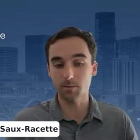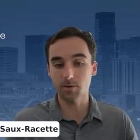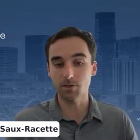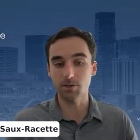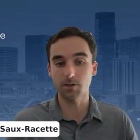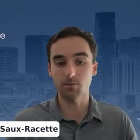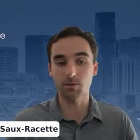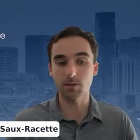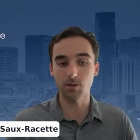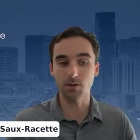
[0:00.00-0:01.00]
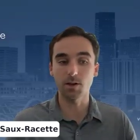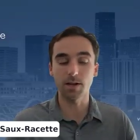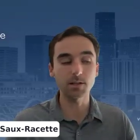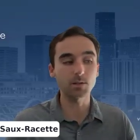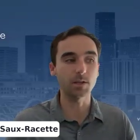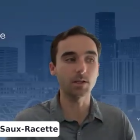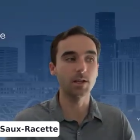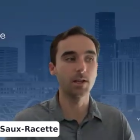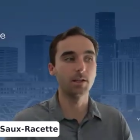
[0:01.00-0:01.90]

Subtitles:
especially in relation to NetSuite,